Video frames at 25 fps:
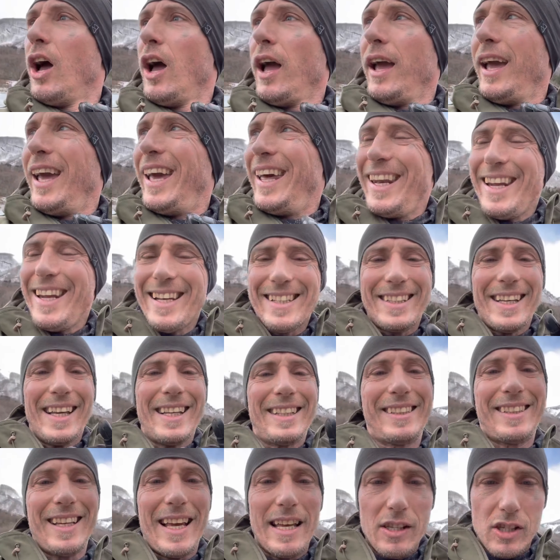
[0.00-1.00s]
it is
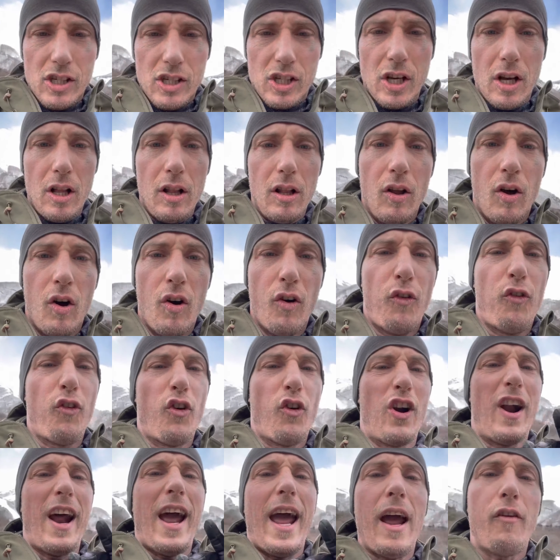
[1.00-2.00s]
essential
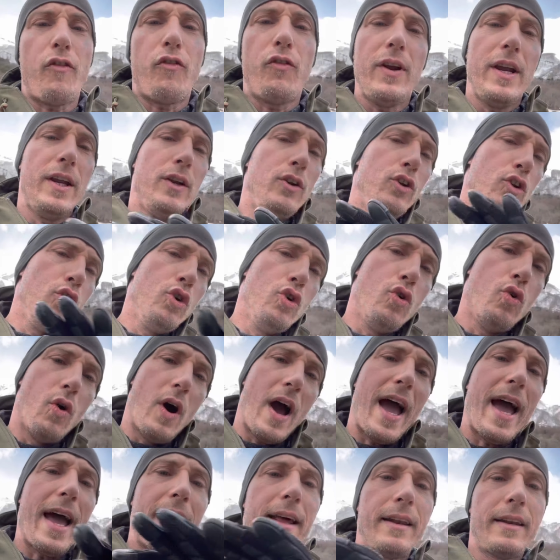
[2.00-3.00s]
for every new
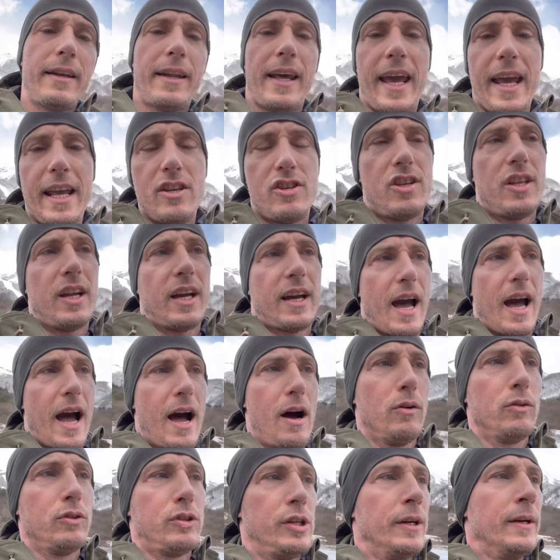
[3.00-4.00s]
and aged
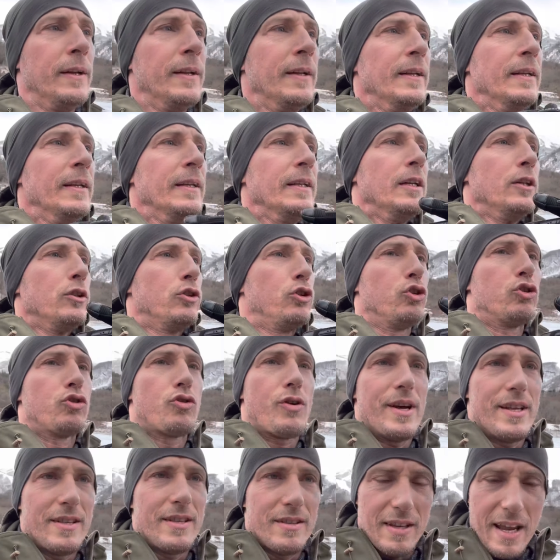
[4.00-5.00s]
account to
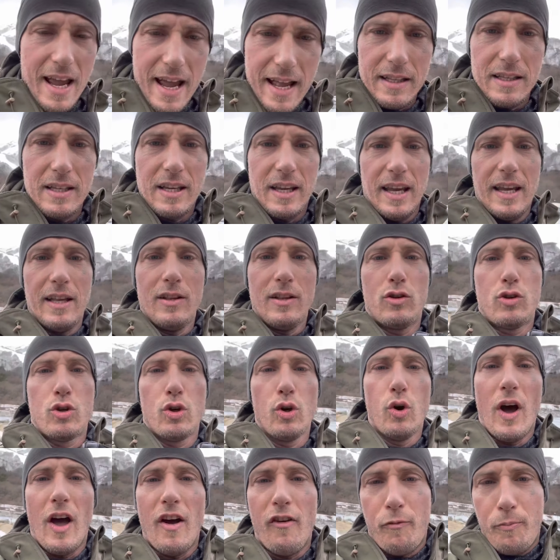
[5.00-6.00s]
transcend
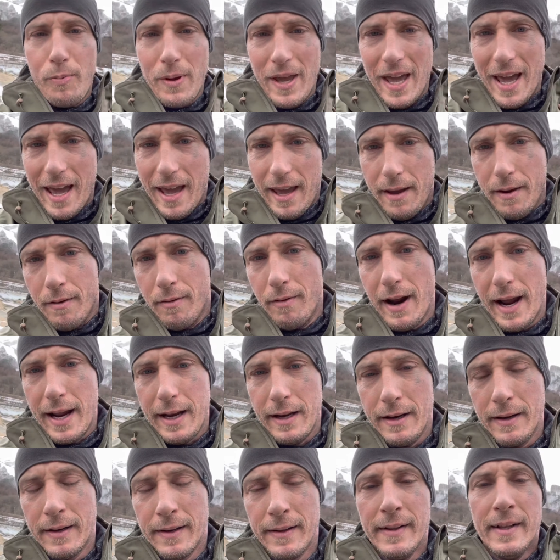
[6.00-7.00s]
into FBA,
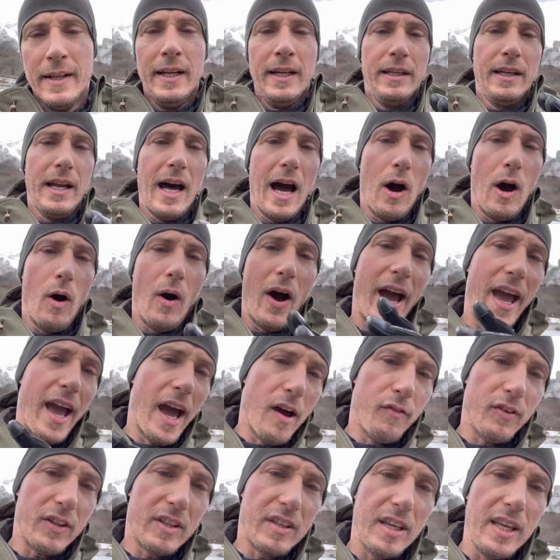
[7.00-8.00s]
right? Now, I
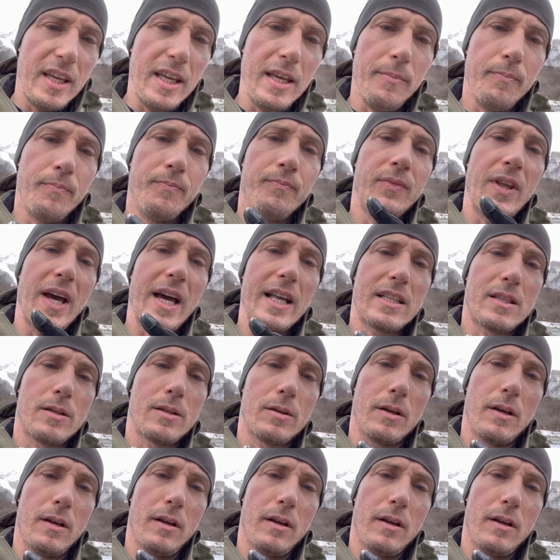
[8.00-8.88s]
have a team that's,